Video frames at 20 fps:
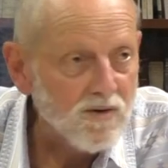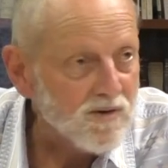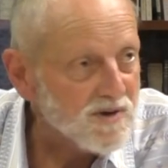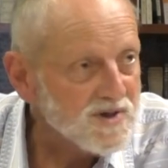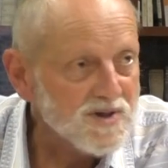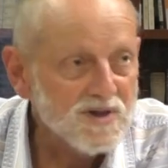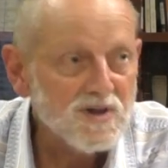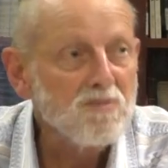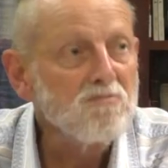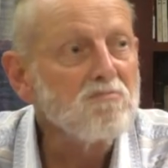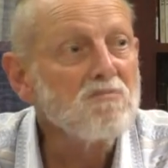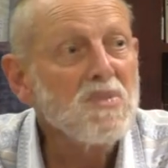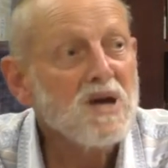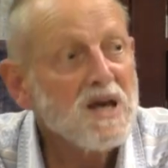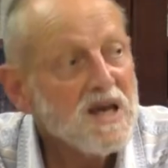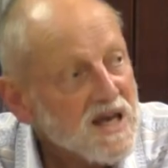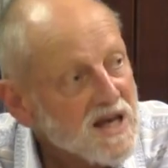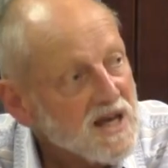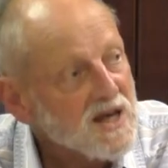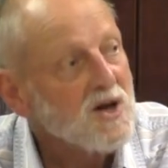There isn't a
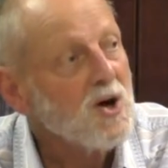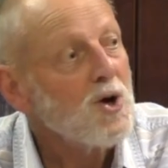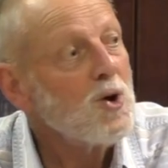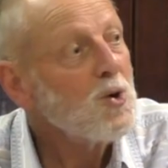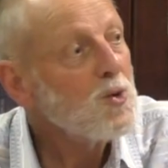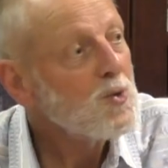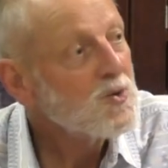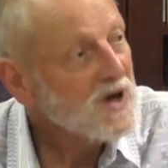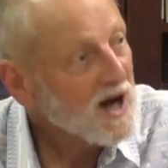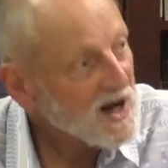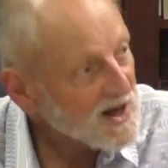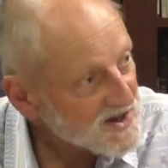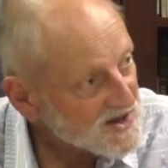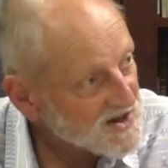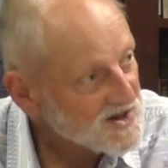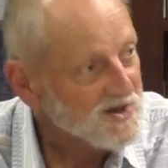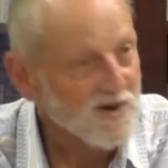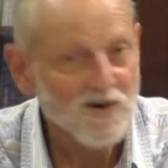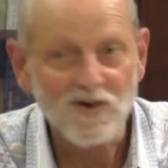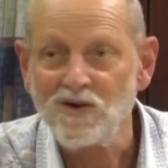me who
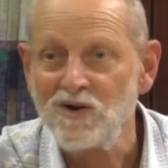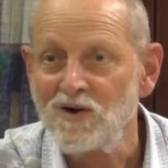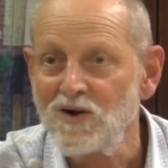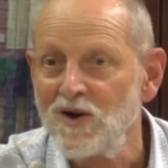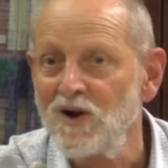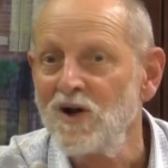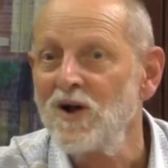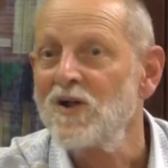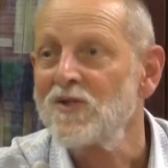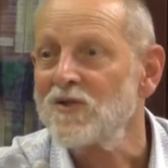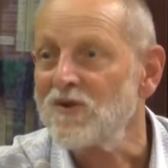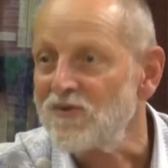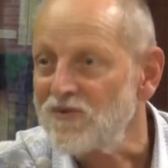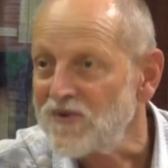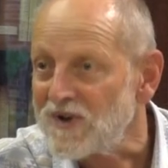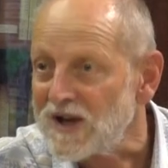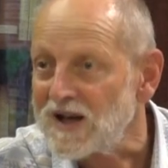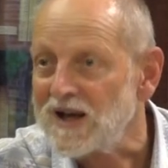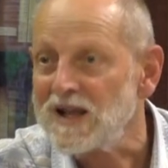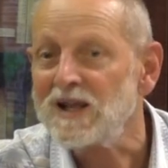does the
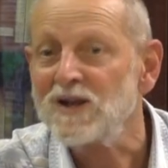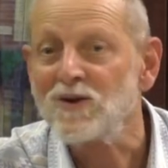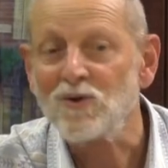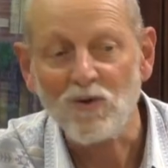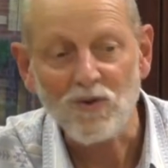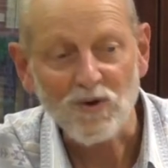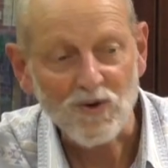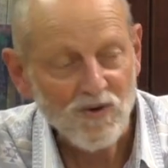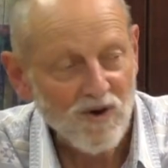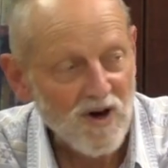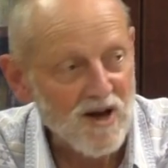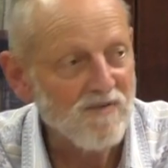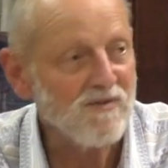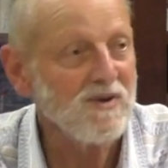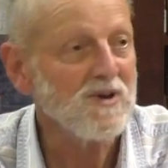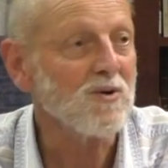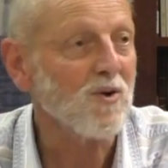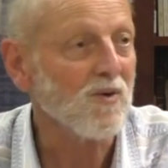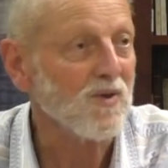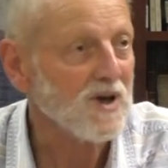feeling or the
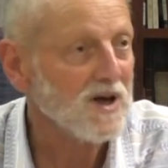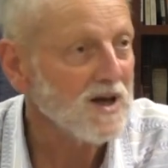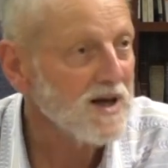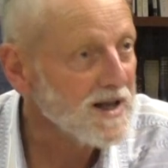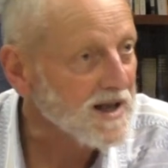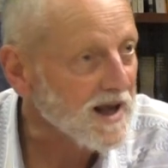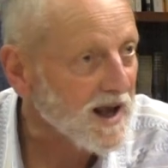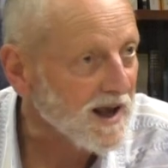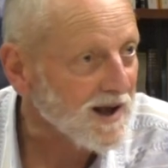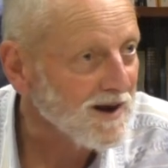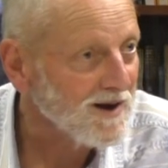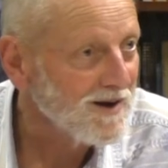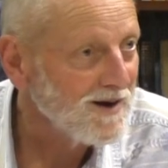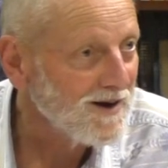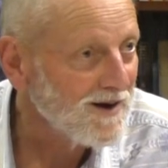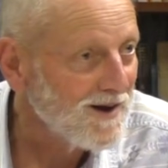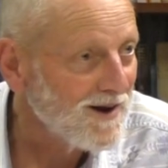craving or the clinging.